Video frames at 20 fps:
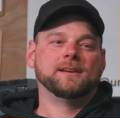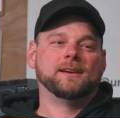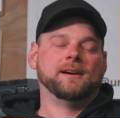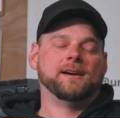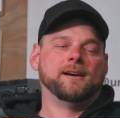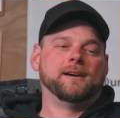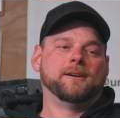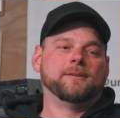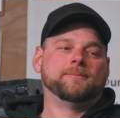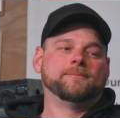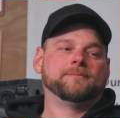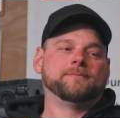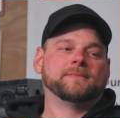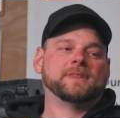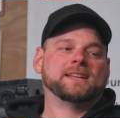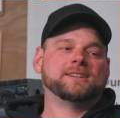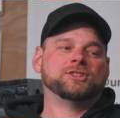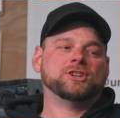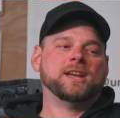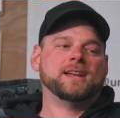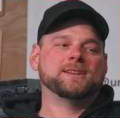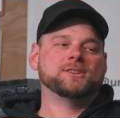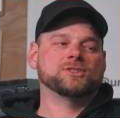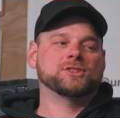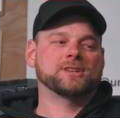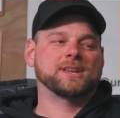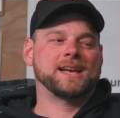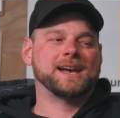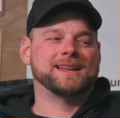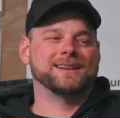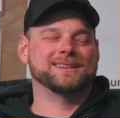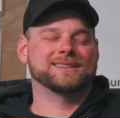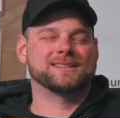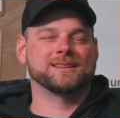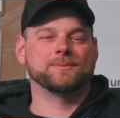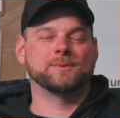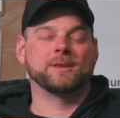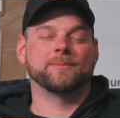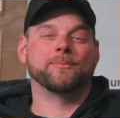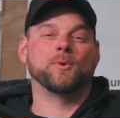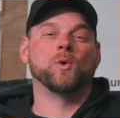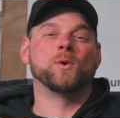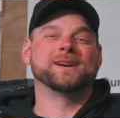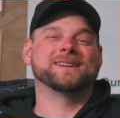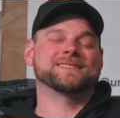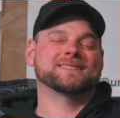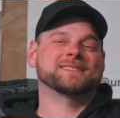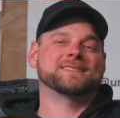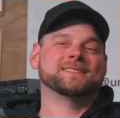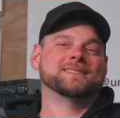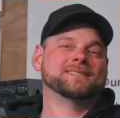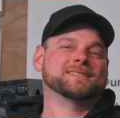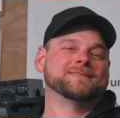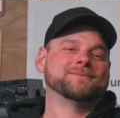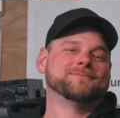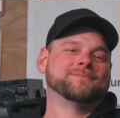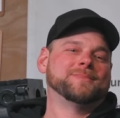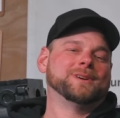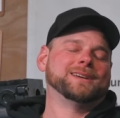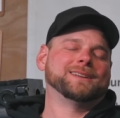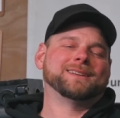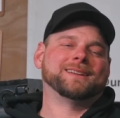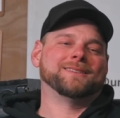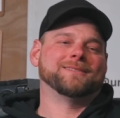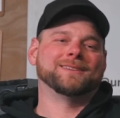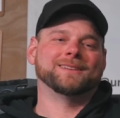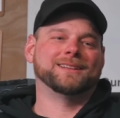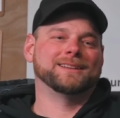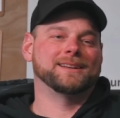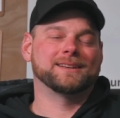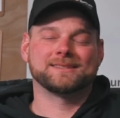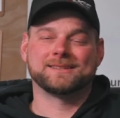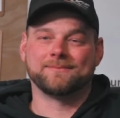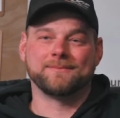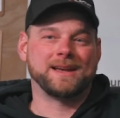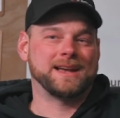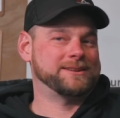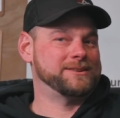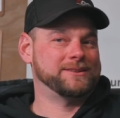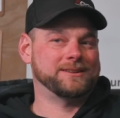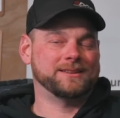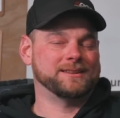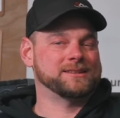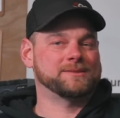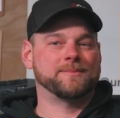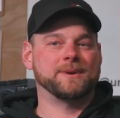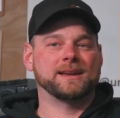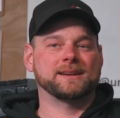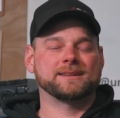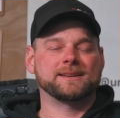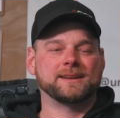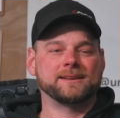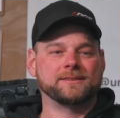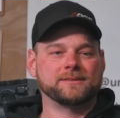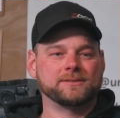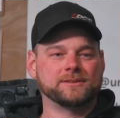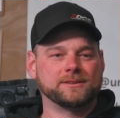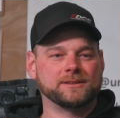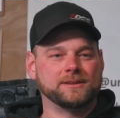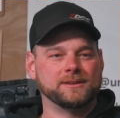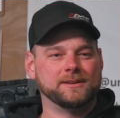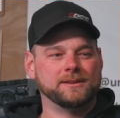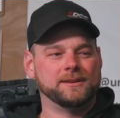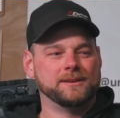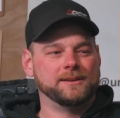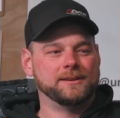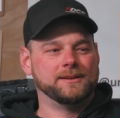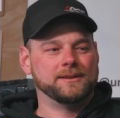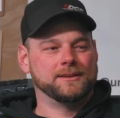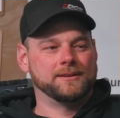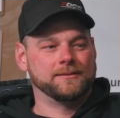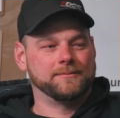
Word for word: Um, they changed kind of some of the point system, but it really mm-hmm. doesn't matter to the spectators. Right.